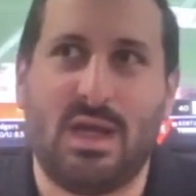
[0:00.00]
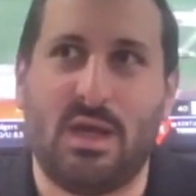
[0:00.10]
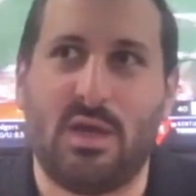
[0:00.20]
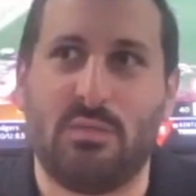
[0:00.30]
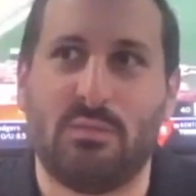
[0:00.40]

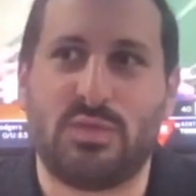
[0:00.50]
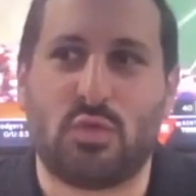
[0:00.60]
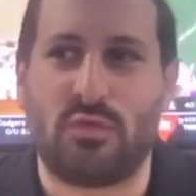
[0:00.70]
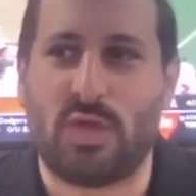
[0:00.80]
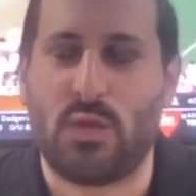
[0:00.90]

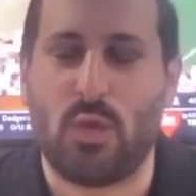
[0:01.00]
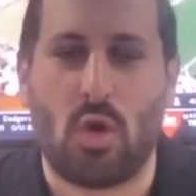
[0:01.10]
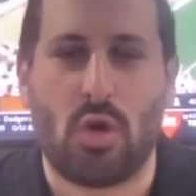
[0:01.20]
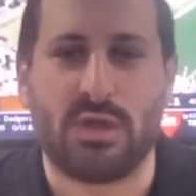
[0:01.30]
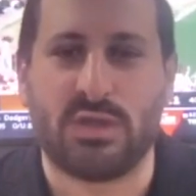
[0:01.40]
Sort of like
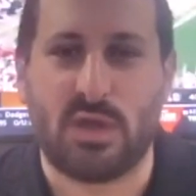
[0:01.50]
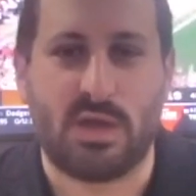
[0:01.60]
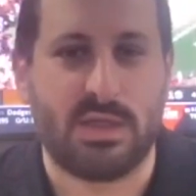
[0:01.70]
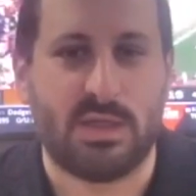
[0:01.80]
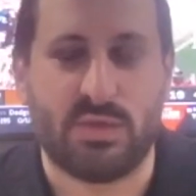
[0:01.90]
what
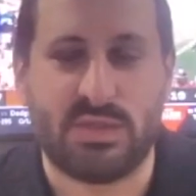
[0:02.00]
Arkansas did